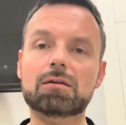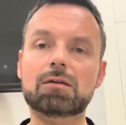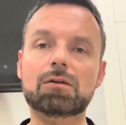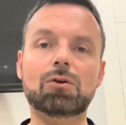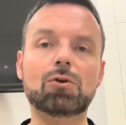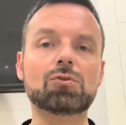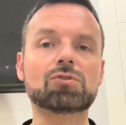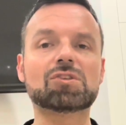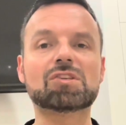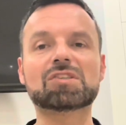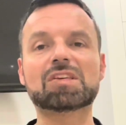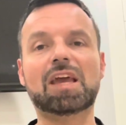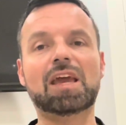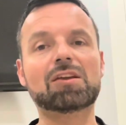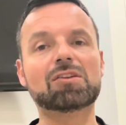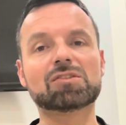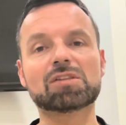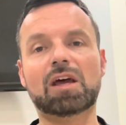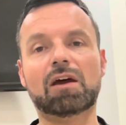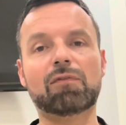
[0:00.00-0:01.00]
Who's to say he
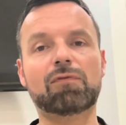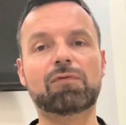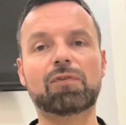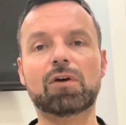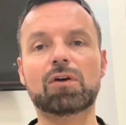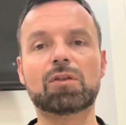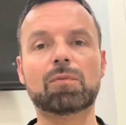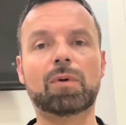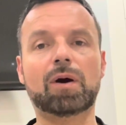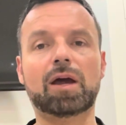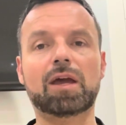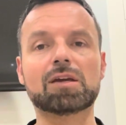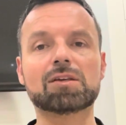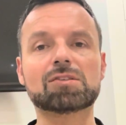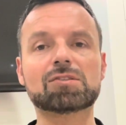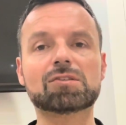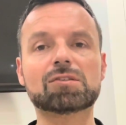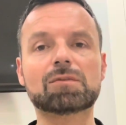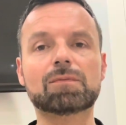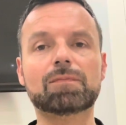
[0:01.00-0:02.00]
doesn't have further
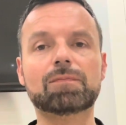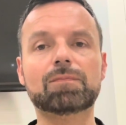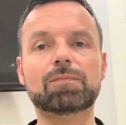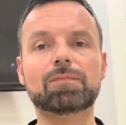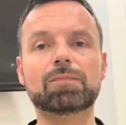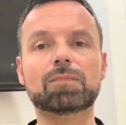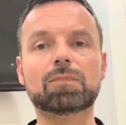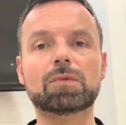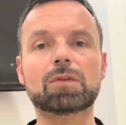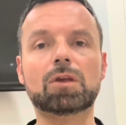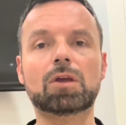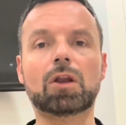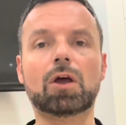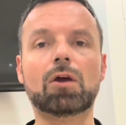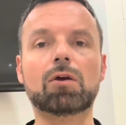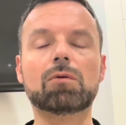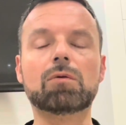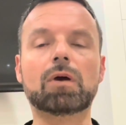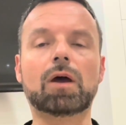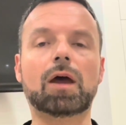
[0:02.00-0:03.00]
bias?
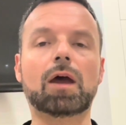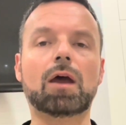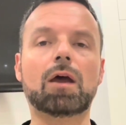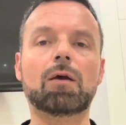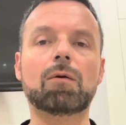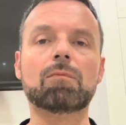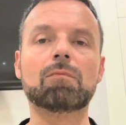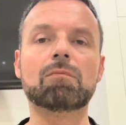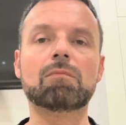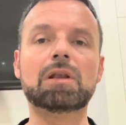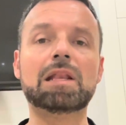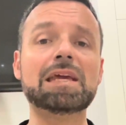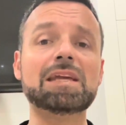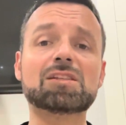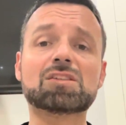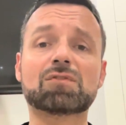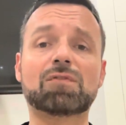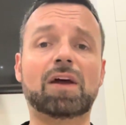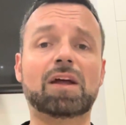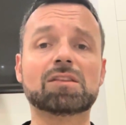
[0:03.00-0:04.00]

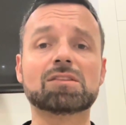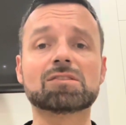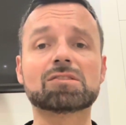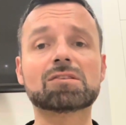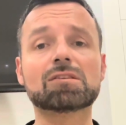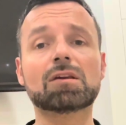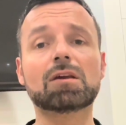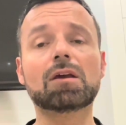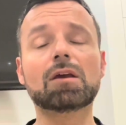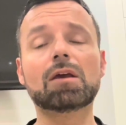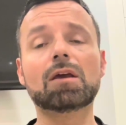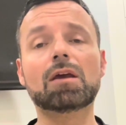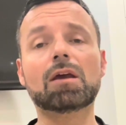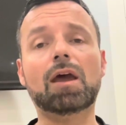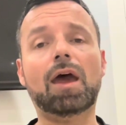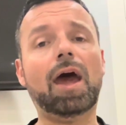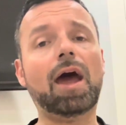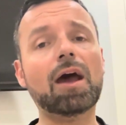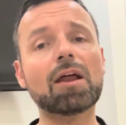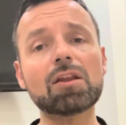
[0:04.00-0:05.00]
Leeds fans,
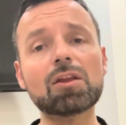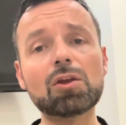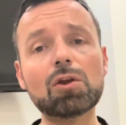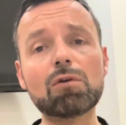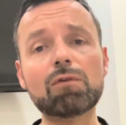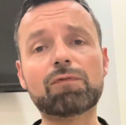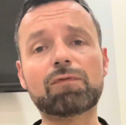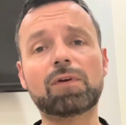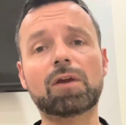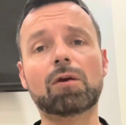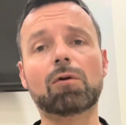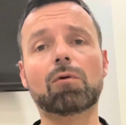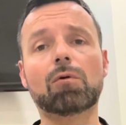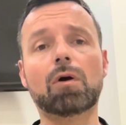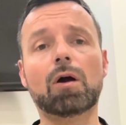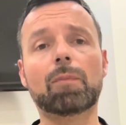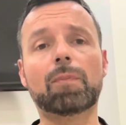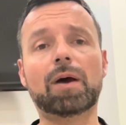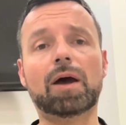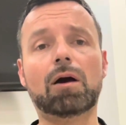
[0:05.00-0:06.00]
how do you feel
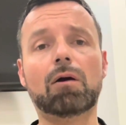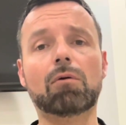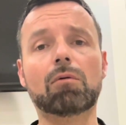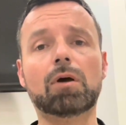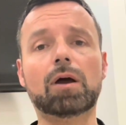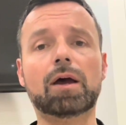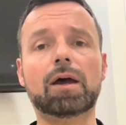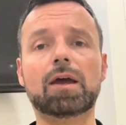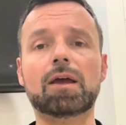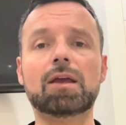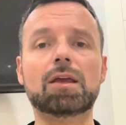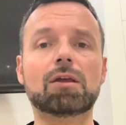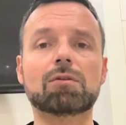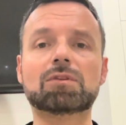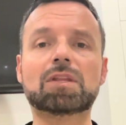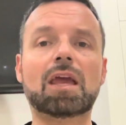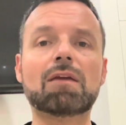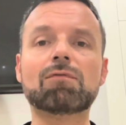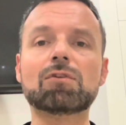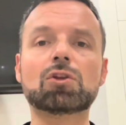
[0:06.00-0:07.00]
about
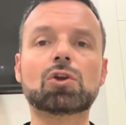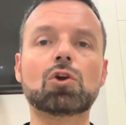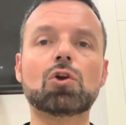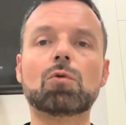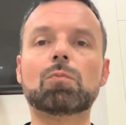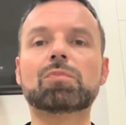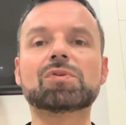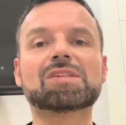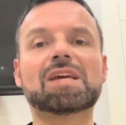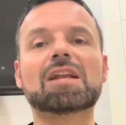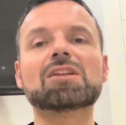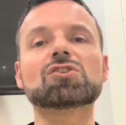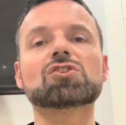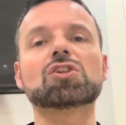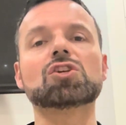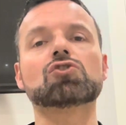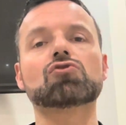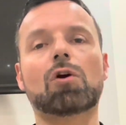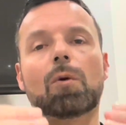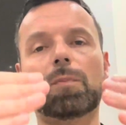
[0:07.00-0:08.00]
David Coote
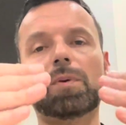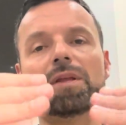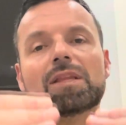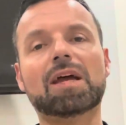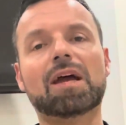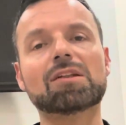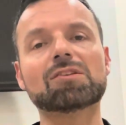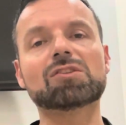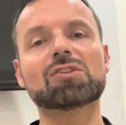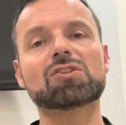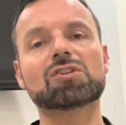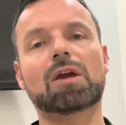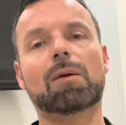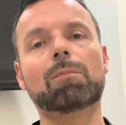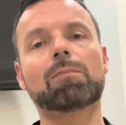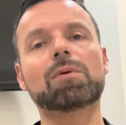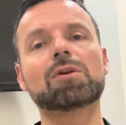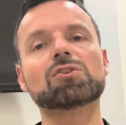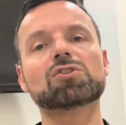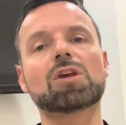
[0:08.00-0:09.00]
potentially dropping down to the
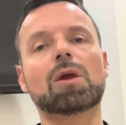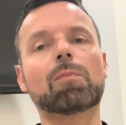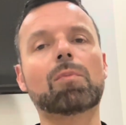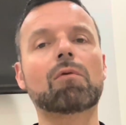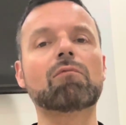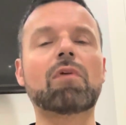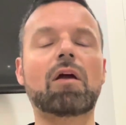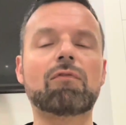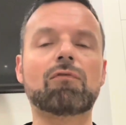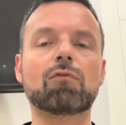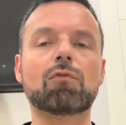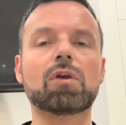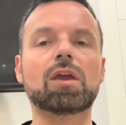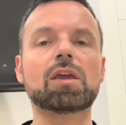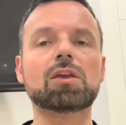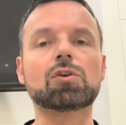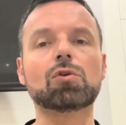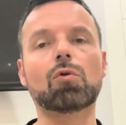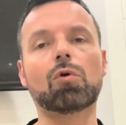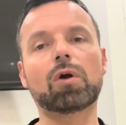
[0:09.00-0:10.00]
Championship and
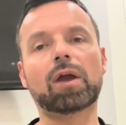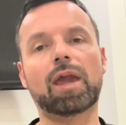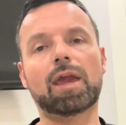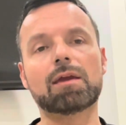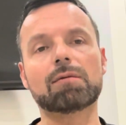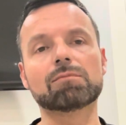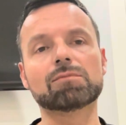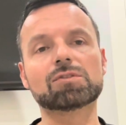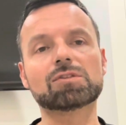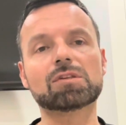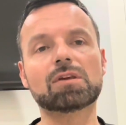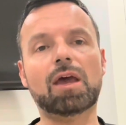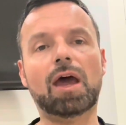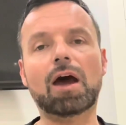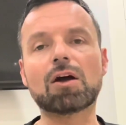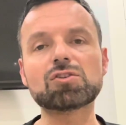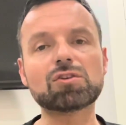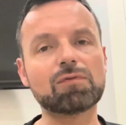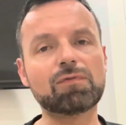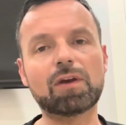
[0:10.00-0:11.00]
refereeing your games?
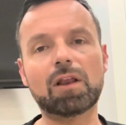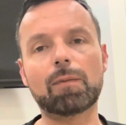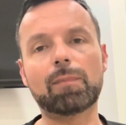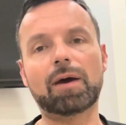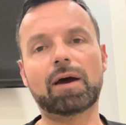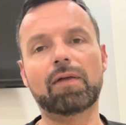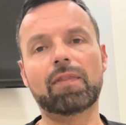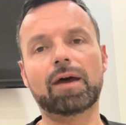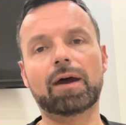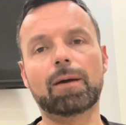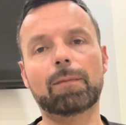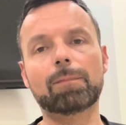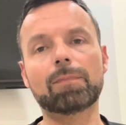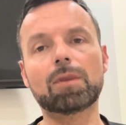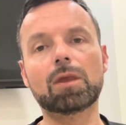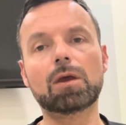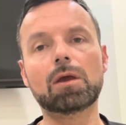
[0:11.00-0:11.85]
How do you feel about that?